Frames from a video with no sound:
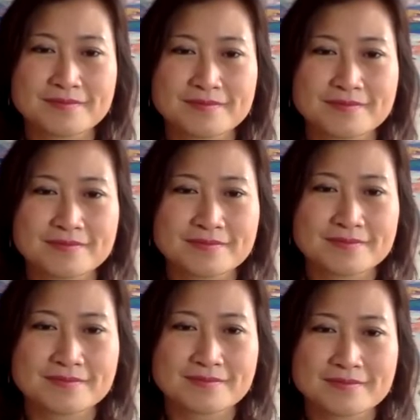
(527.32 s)

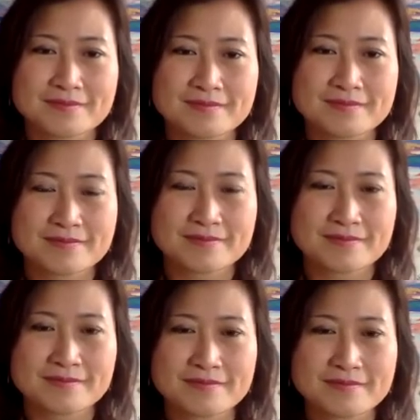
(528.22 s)

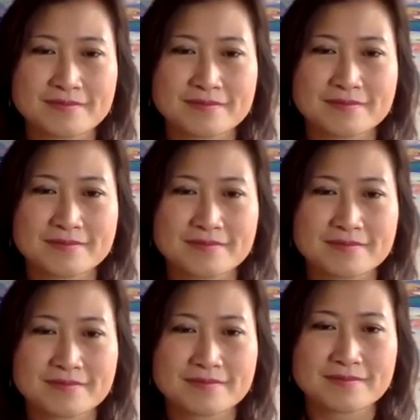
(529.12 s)

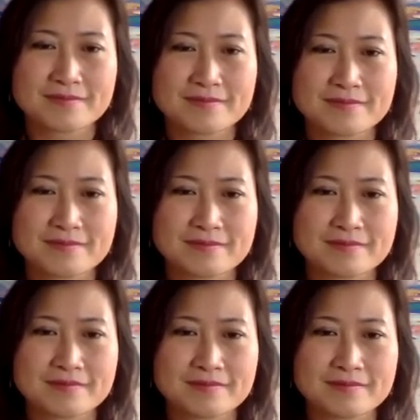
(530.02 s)

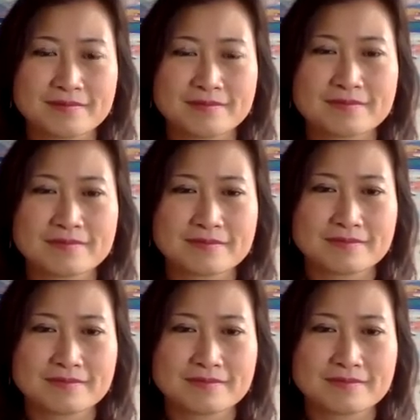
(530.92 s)
No words are spoken by the person on screen.